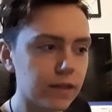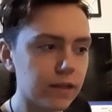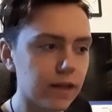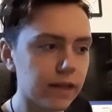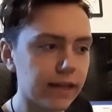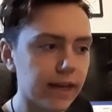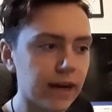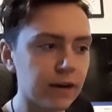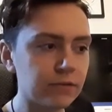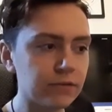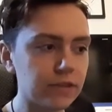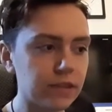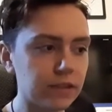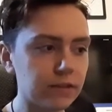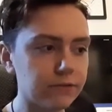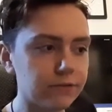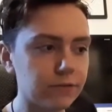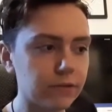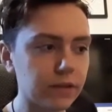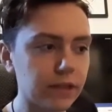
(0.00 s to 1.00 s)

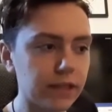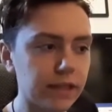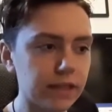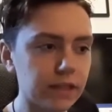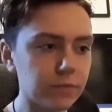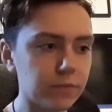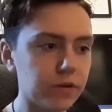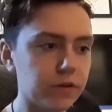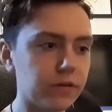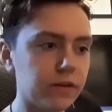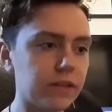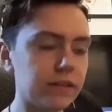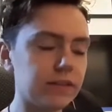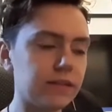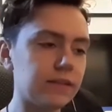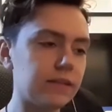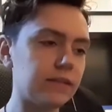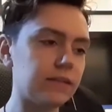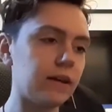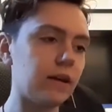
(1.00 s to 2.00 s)
accounting for the experience
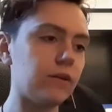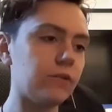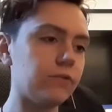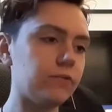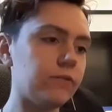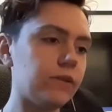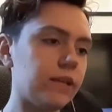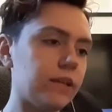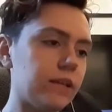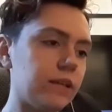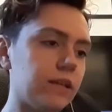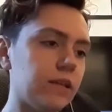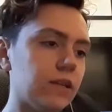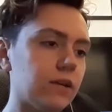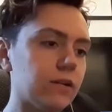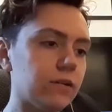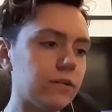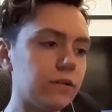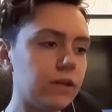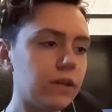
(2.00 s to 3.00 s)
itself, it, you
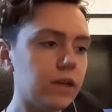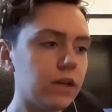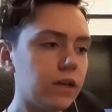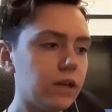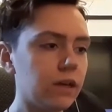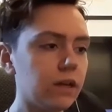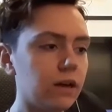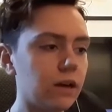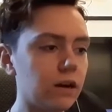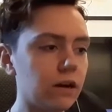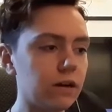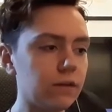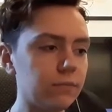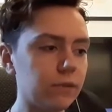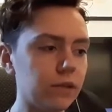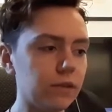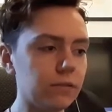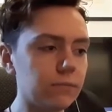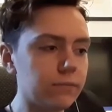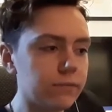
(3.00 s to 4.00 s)
know, Um,
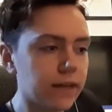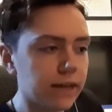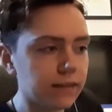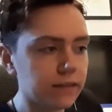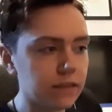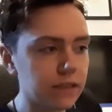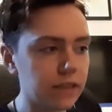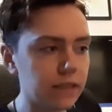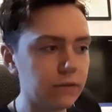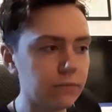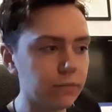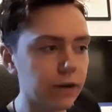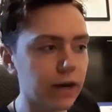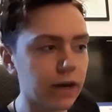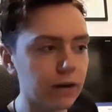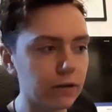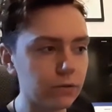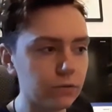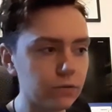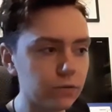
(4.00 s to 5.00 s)
you know, taxiing
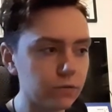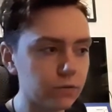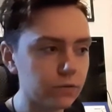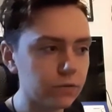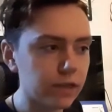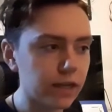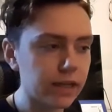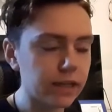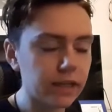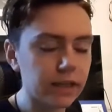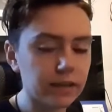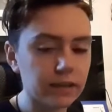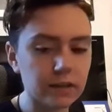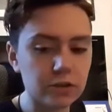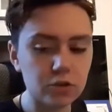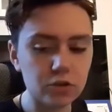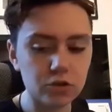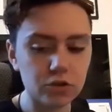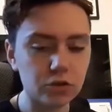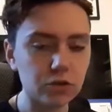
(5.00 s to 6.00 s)
around or taking the
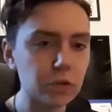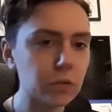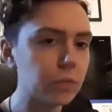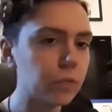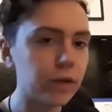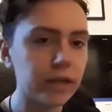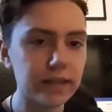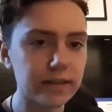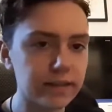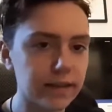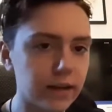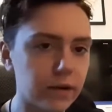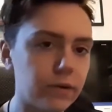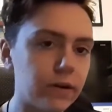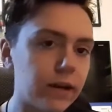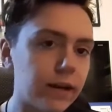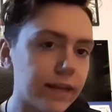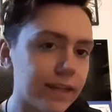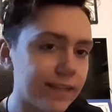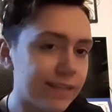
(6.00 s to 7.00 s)
tube, et
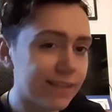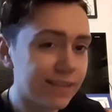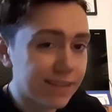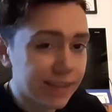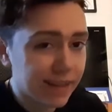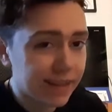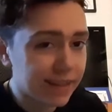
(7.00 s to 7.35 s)
cetera. It's